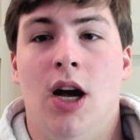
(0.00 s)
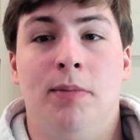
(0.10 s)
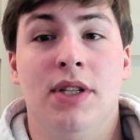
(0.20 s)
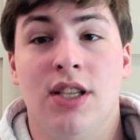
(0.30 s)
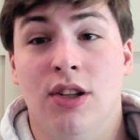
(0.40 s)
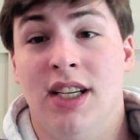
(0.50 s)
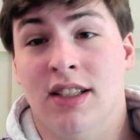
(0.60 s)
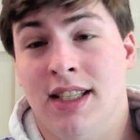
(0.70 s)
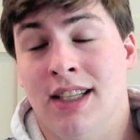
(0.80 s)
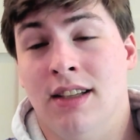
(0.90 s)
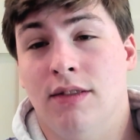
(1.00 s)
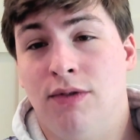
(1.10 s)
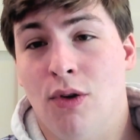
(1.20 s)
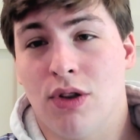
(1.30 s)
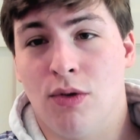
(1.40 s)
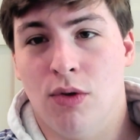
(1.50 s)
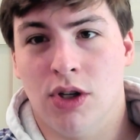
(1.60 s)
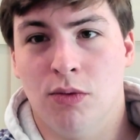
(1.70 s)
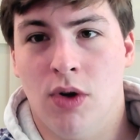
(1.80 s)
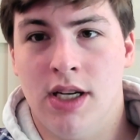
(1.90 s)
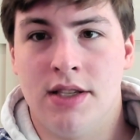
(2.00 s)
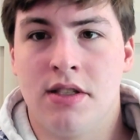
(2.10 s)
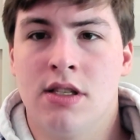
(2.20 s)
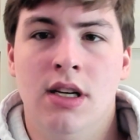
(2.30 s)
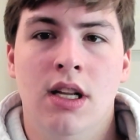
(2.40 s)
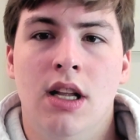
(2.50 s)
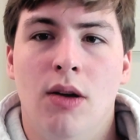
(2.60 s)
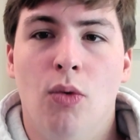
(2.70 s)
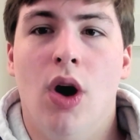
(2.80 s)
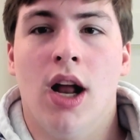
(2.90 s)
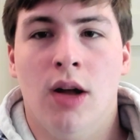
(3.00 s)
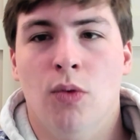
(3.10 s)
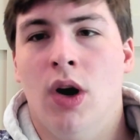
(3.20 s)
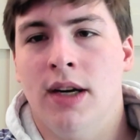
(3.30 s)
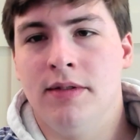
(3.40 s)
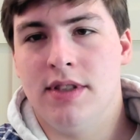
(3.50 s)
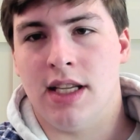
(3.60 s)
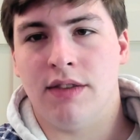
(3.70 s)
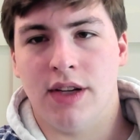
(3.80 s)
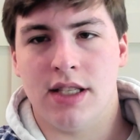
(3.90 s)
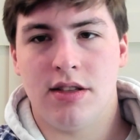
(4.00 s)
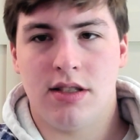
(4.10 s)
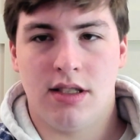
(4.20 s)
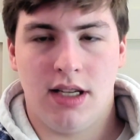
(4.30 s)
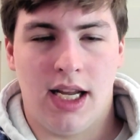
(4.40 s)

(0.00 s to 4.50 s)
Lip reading: up until near the fourth quarter was one-on-one defense.